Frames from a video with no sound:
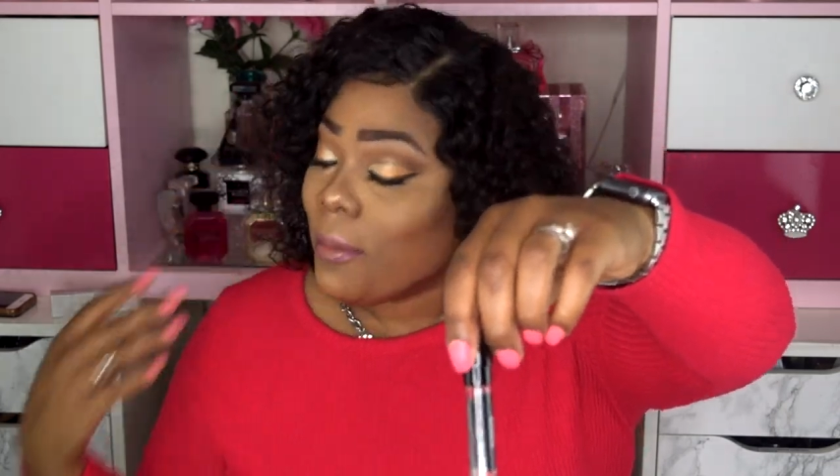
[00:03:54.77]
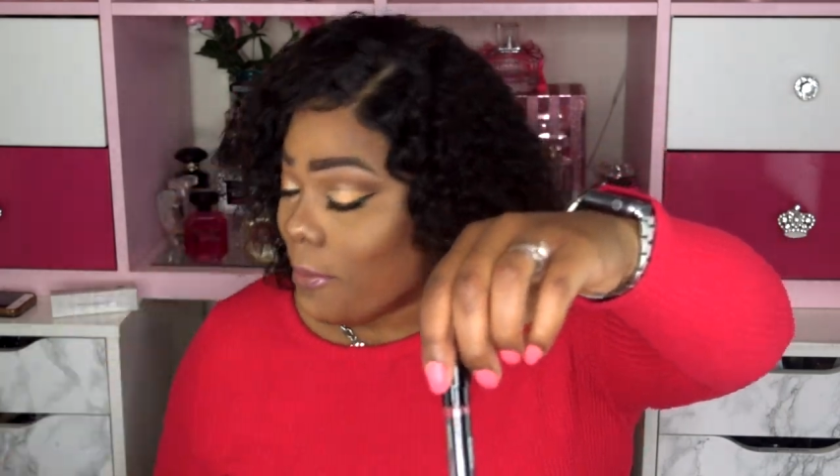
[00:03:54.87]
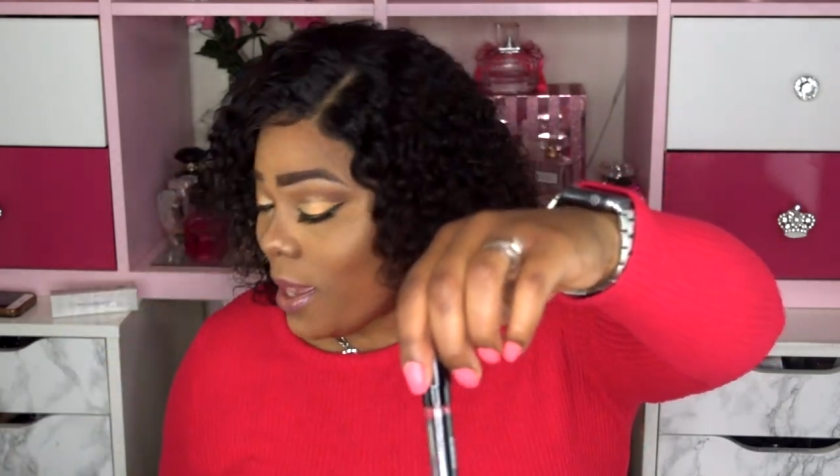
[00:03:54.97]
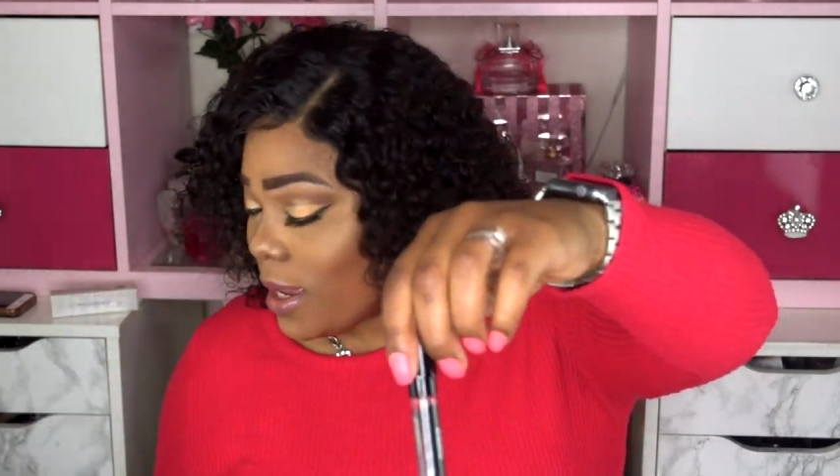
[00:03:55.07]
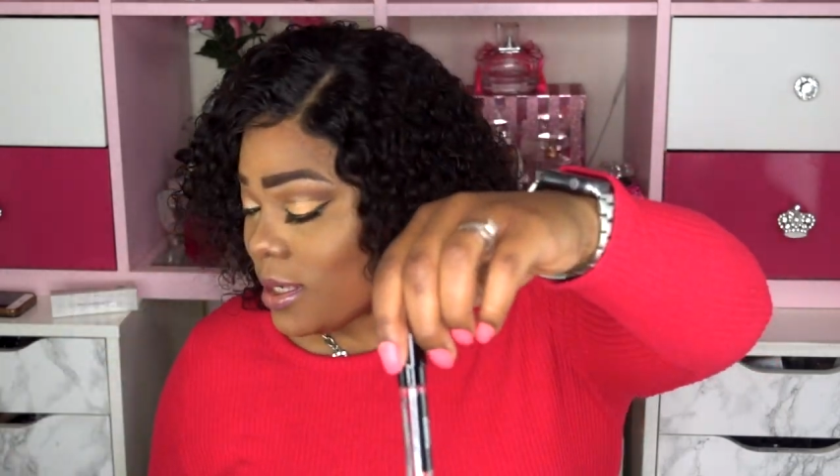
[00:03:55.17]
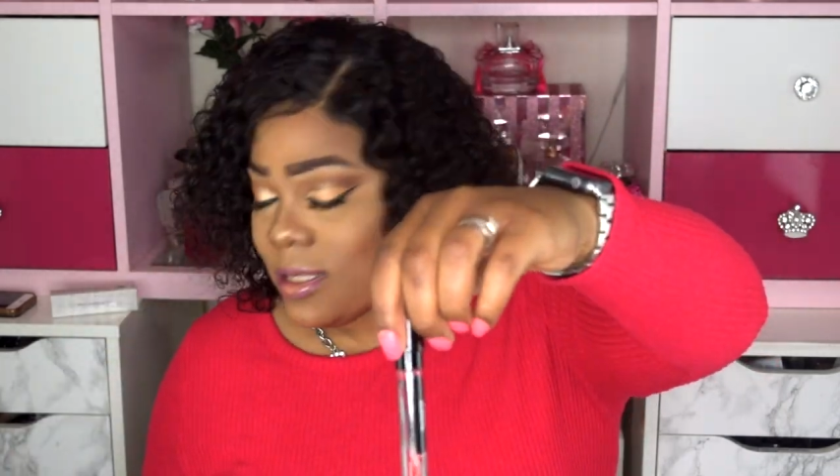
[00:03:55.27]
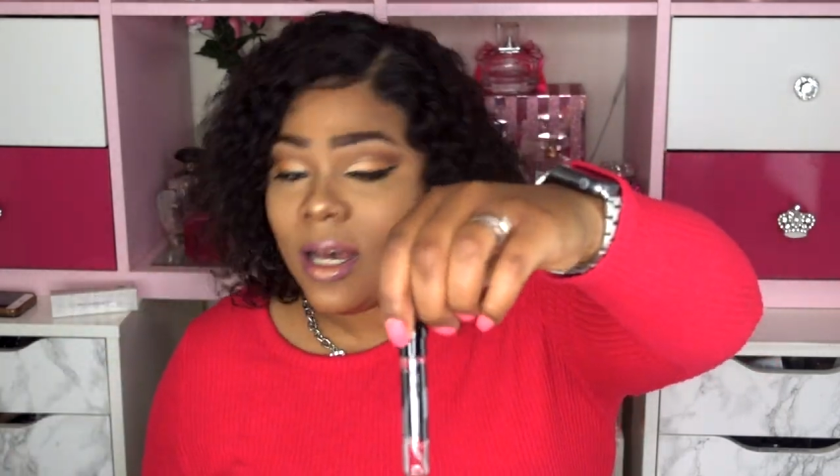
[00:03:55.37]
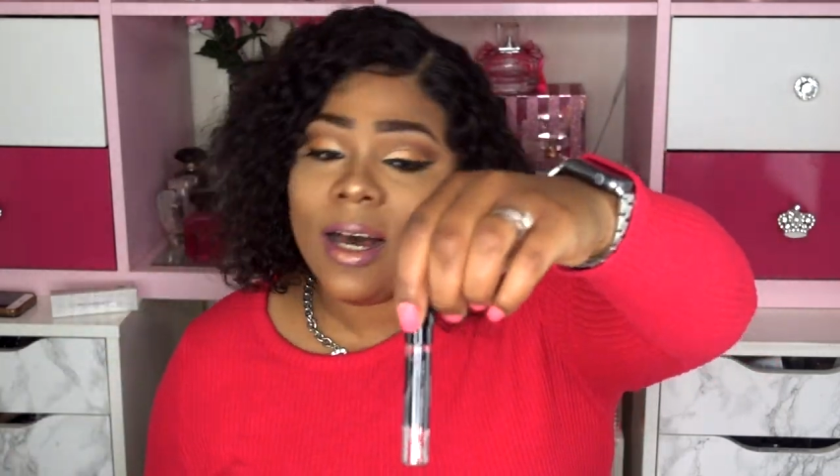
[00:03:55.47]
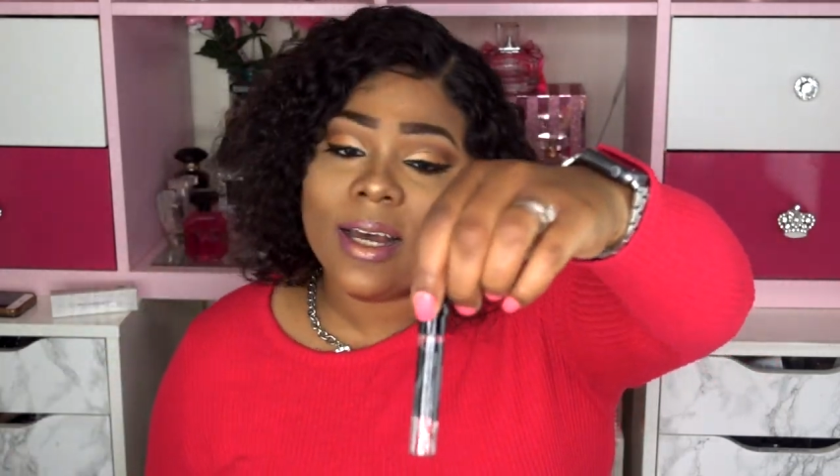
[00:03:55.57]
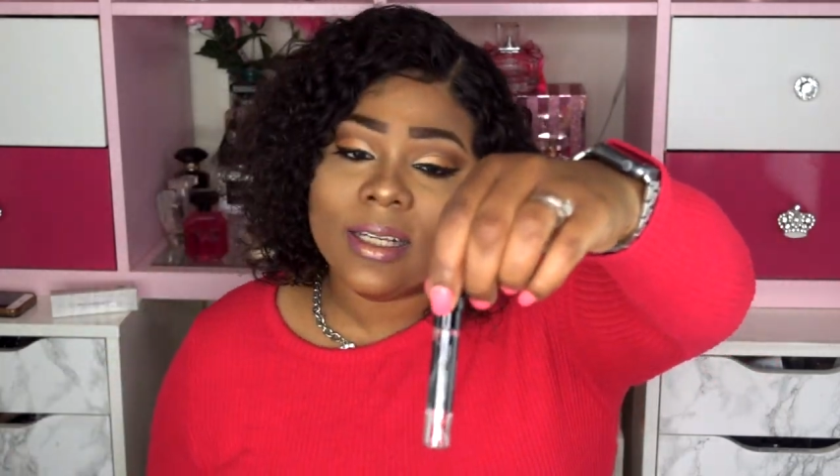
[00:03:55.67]
mega
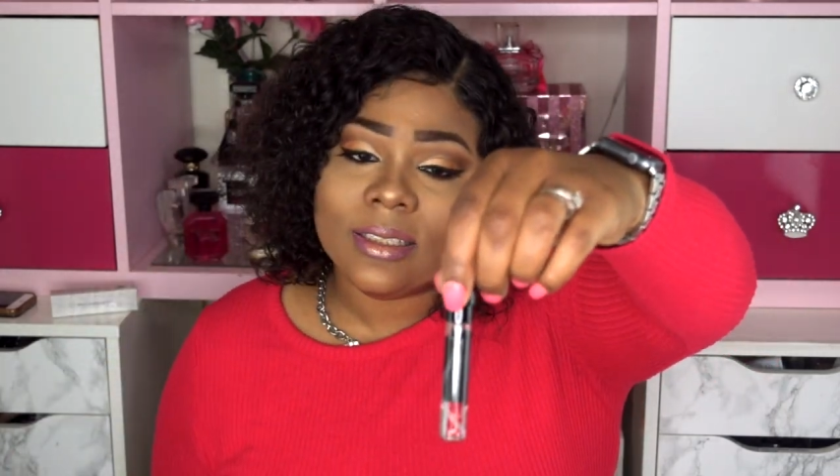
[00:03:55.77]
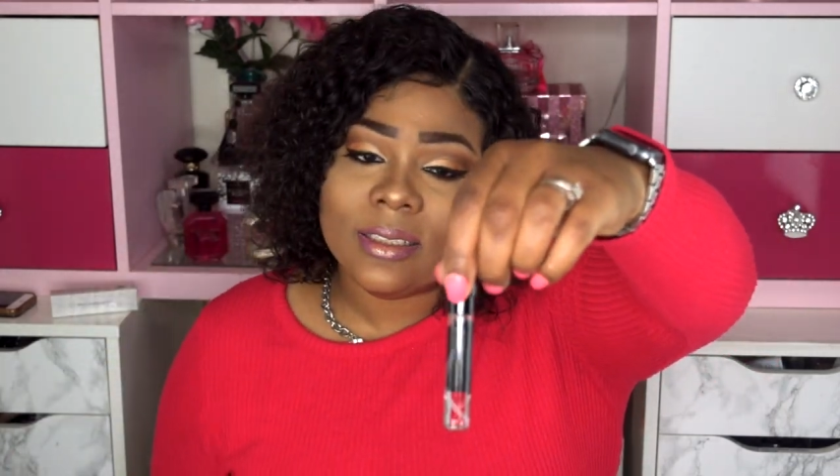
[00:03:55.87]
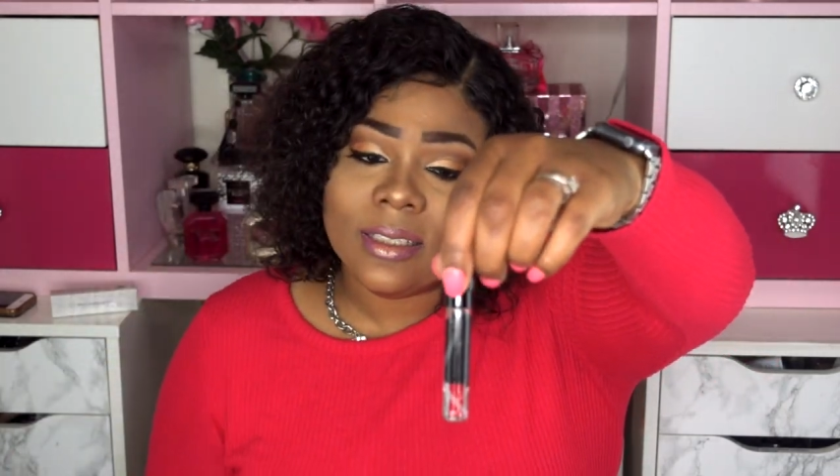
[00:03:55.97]
size